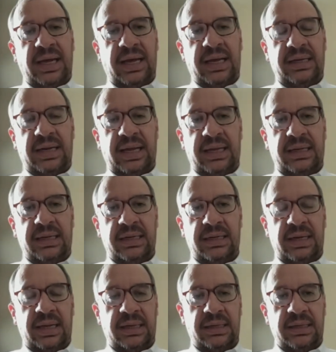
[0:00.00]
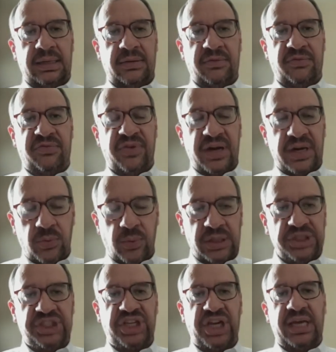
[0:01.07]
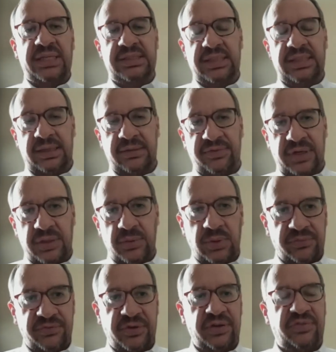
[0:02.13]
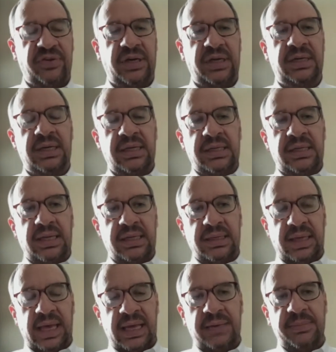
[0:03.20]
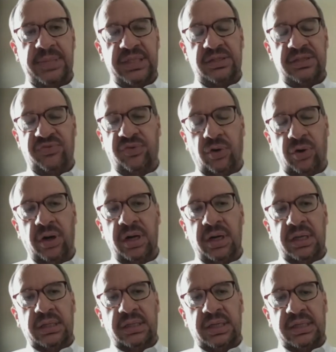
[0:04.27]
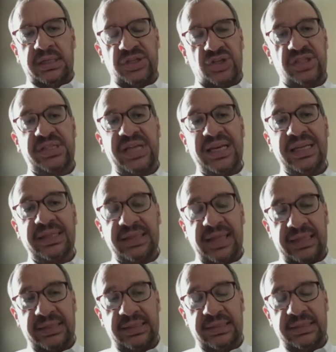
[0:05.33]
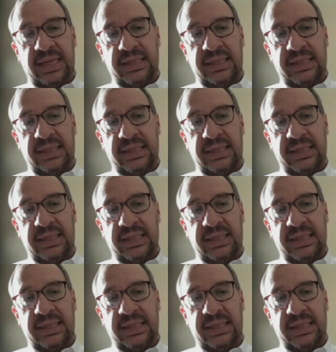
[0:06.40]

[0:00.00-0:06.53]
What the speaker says: and very well checked and very well verified elements for sustaining that